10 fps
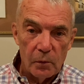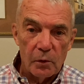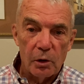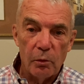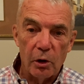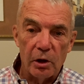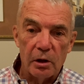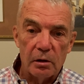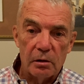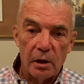Good
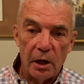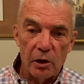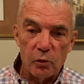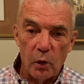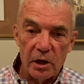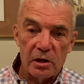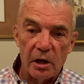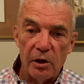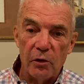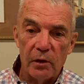morning. Today is Wednesday,
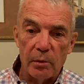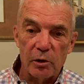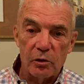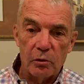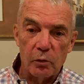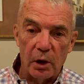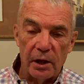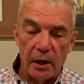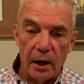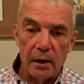November
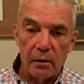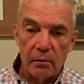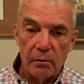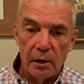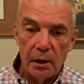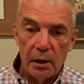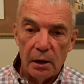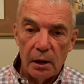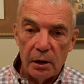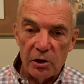29th,
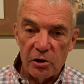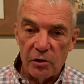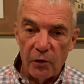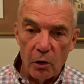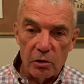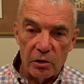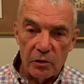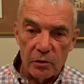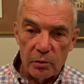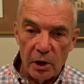and this is Devotions
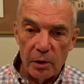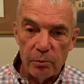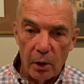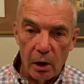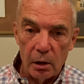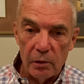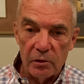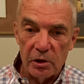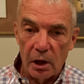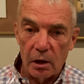from St. Paul
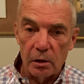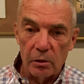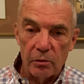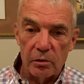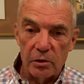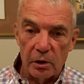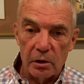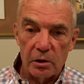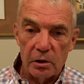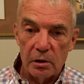Evangelical Lutheran
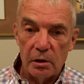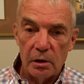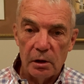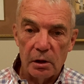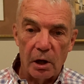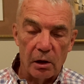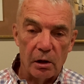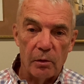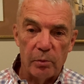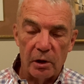Church in
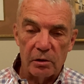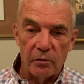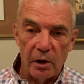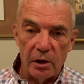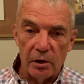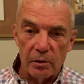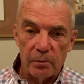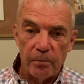Carlisle, Pennsylvania.